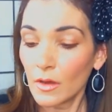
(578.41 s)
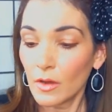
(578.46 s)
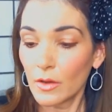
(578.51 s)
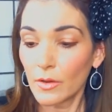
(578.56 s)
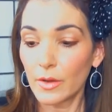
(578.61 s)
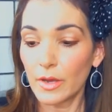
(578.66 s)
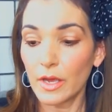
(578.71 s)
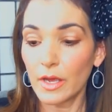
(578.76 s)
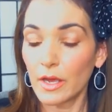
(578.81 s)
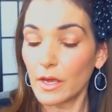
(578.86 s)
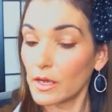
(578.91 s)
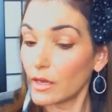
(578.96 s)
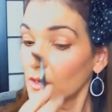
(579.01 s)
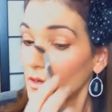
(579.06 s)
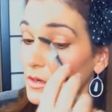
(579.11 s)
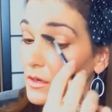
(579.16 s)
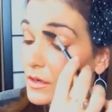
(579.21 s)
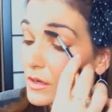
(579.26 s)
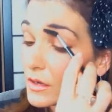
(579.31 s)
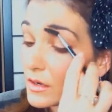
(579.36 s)
Okay,
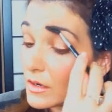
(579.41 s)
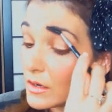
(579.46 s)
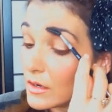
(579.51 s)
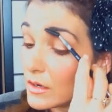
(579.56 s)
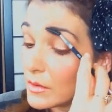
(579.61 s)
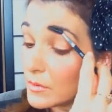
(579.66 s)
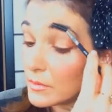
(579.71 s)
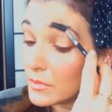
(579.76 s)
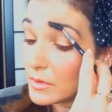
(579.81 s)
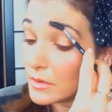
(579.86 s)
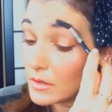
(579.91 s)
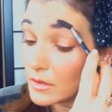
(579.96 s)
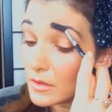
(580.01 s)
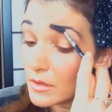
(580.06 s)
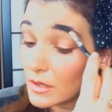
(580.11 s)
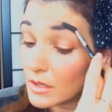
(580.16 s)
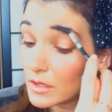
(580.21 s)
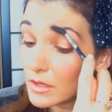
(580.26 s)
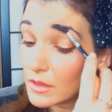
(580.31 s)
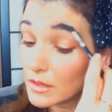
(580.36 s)

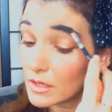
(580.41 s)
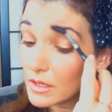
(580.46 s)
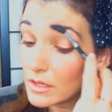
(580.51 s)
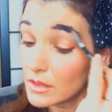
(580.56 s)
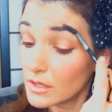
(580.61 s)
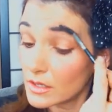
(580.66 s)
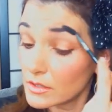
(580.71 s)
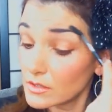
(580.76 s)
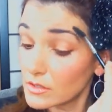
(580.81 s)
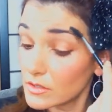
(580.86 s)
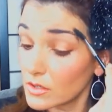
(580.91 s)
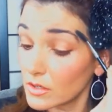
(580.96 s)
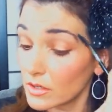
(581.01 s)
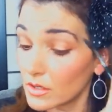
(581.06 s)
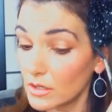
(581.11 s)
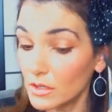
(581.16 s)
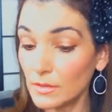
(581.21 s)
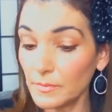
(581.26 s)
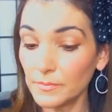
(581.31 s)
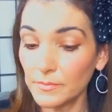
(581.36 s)
I think that's
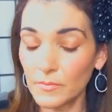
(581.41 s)
good.